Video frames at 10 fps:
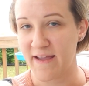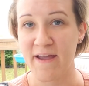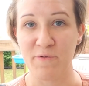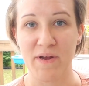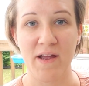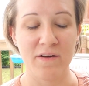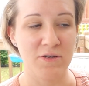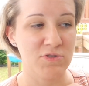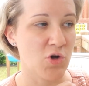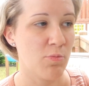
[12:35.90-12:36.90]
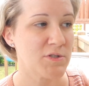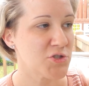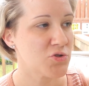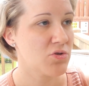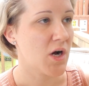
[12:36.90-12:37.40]
Anyway, I had to use a whole bunch
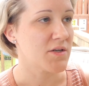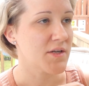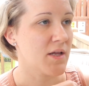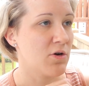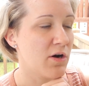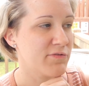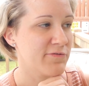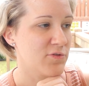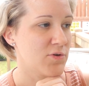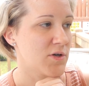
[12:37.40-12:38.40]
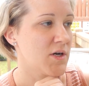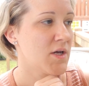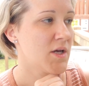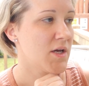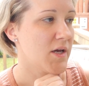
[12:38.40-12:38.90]
of Goo Gone to get it off the floor,
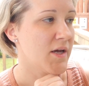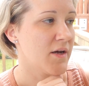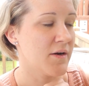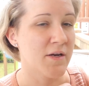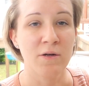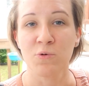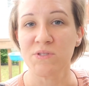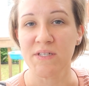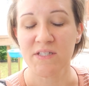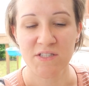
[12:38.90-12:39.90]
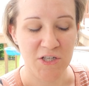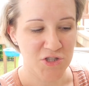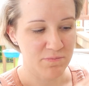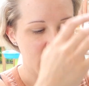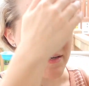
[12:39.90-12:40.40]
and it was like such
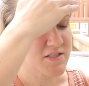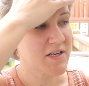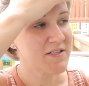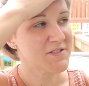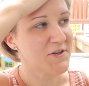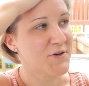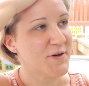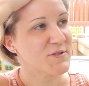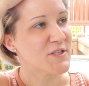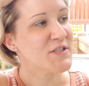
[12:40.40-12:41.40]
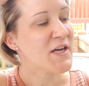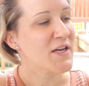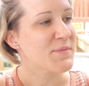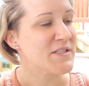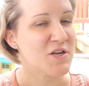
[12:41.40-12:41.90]
a mess. So I was like
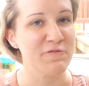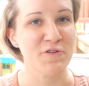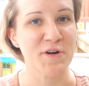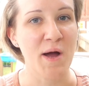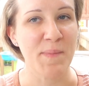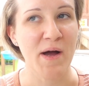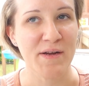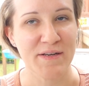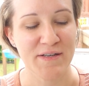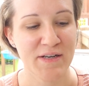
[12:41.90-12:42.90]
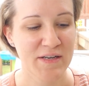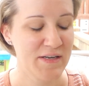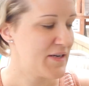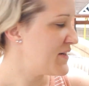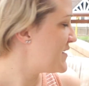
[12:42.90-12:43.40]
kicking myself for not buying.
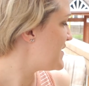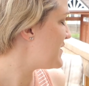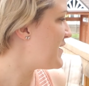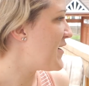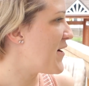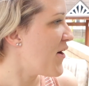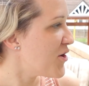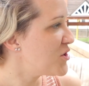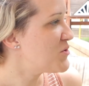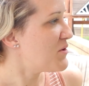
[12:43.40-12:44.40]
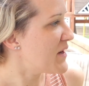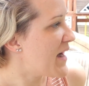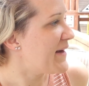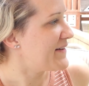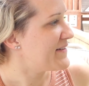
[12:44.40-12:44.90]
Are you
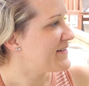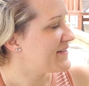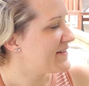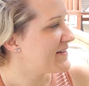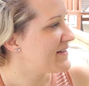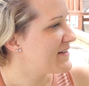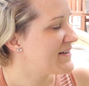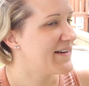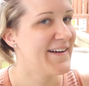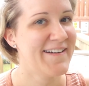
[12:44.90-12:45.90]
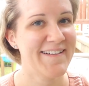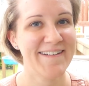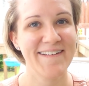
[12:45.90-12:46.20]
okay? Yeah.